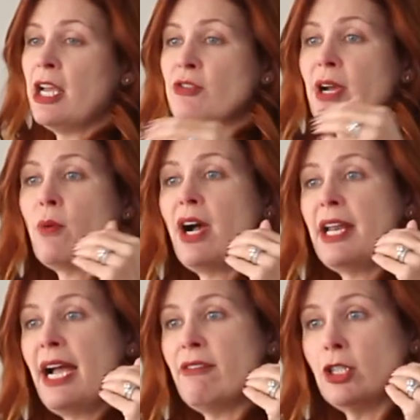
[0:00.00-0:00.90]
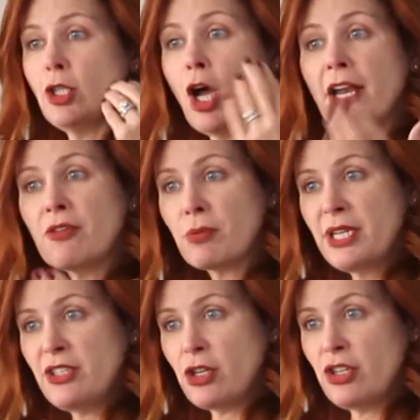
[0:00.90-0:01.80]
do I want to have a lot of
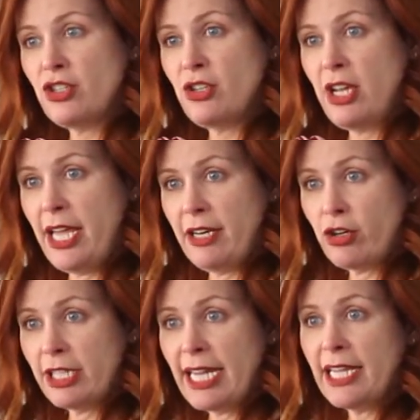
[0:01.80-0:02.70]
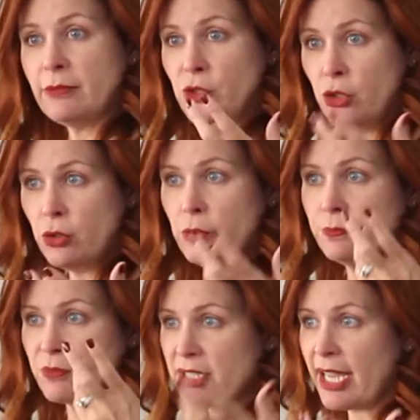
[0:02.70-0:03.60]
research and create
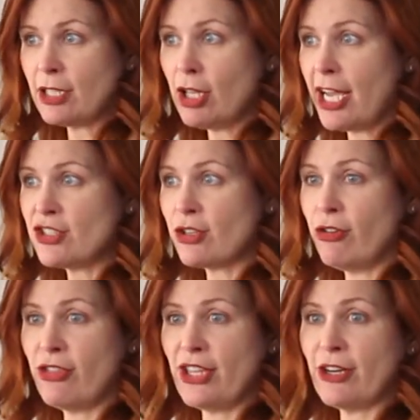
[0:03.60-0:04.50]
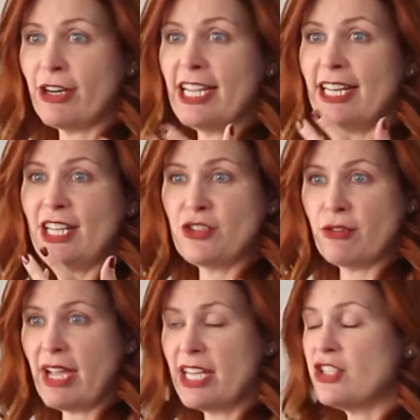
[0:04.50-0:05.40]
new psychological theory and
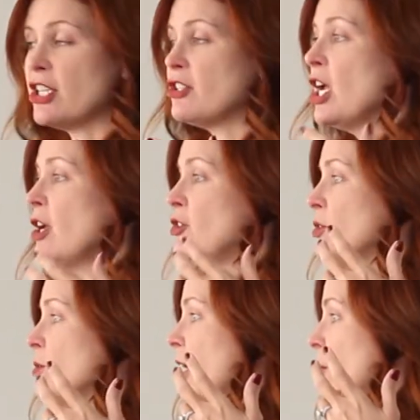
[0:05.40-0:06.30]
interventions? Do I